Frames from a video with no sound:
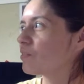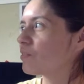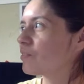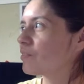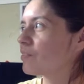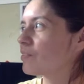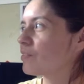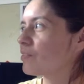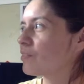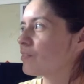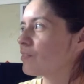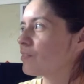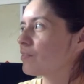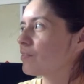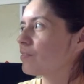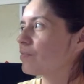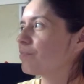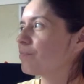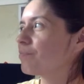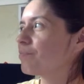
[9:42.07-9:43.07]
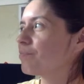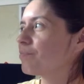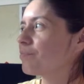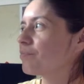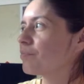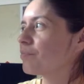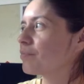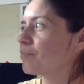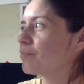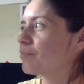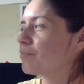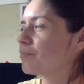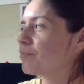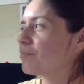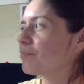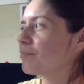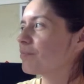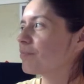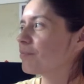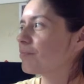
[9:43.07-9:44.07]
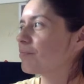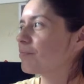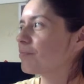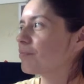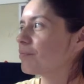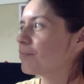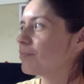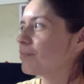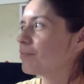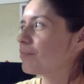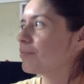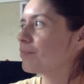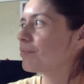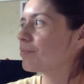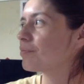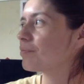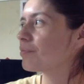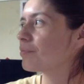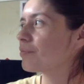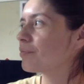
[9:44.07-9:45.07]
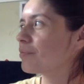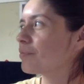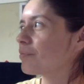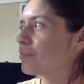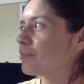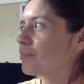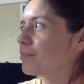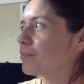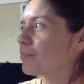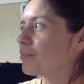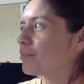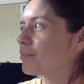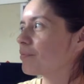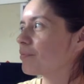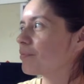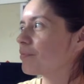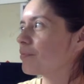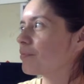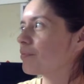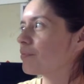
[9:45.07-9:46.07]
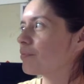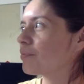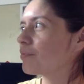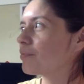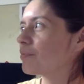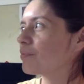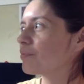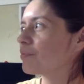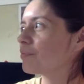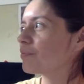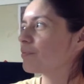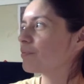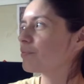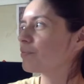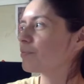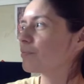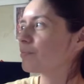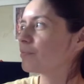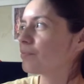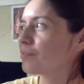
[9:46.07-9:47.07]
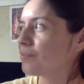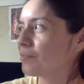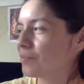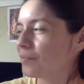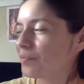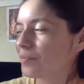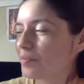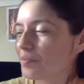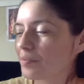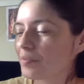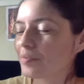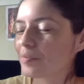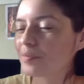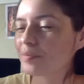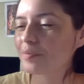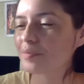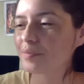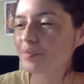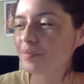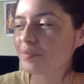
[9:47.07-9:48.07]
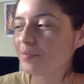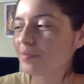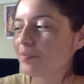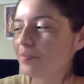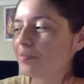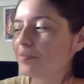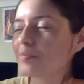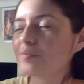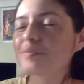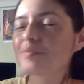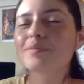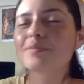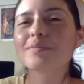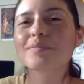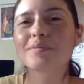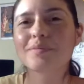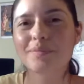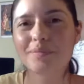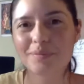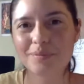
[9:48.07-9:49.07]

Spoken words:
No words are spoken by the person on screen.